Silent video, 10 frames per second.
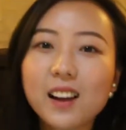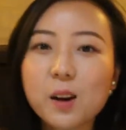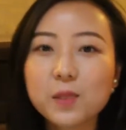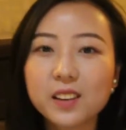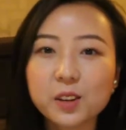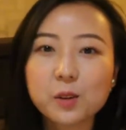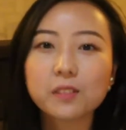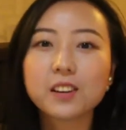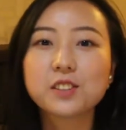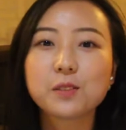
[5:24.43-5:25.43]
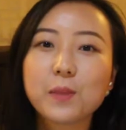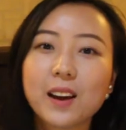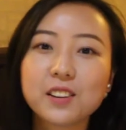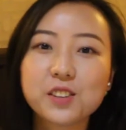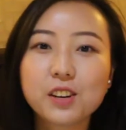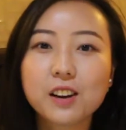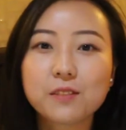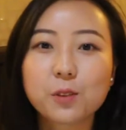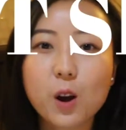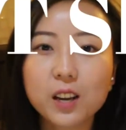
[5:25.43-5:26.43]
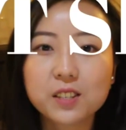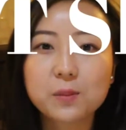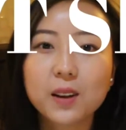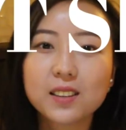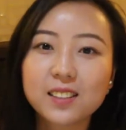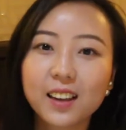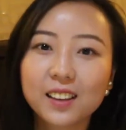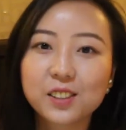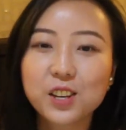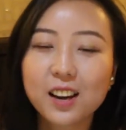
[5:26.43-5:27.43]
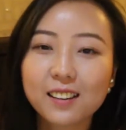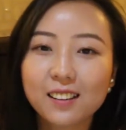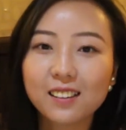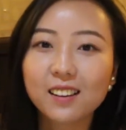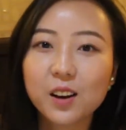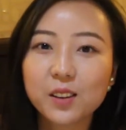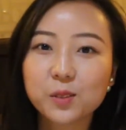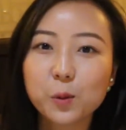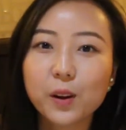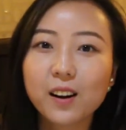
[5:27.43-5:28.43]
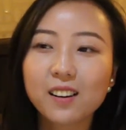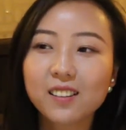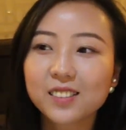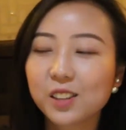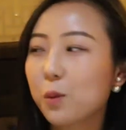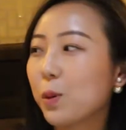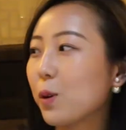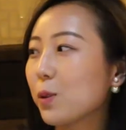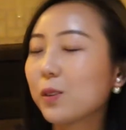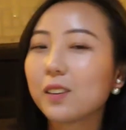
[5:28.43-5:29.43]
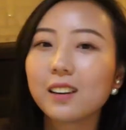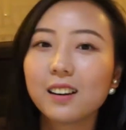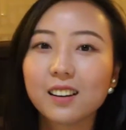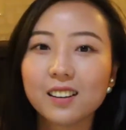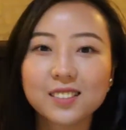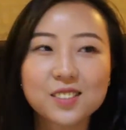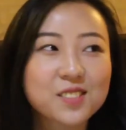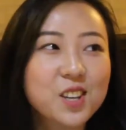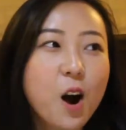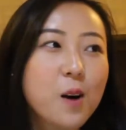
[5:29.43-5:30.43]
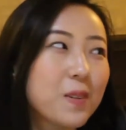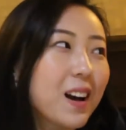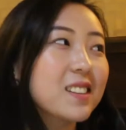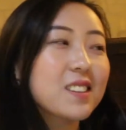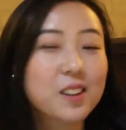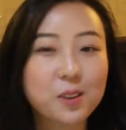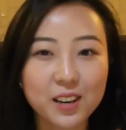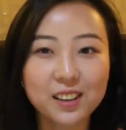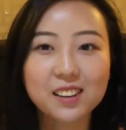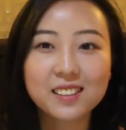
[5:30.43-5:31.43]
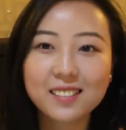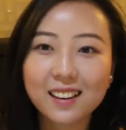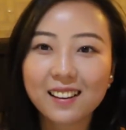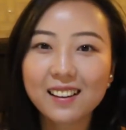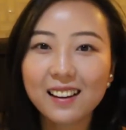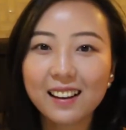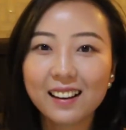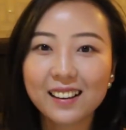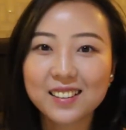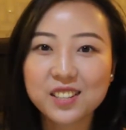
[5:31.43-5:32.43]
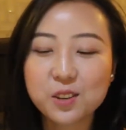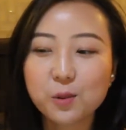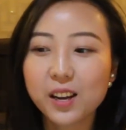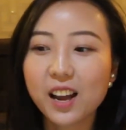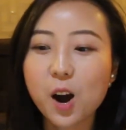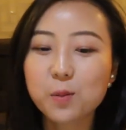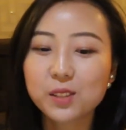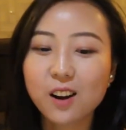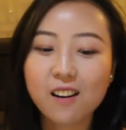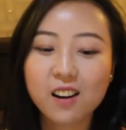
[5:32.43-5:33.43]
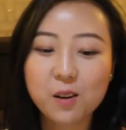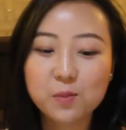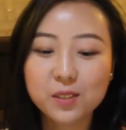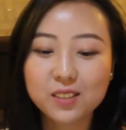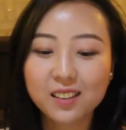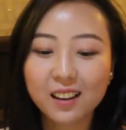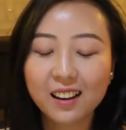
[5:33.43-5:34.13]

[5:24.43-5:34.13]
I'm the innovation manager of Rocket Space in China, and we are a global top accelerator, and we help startups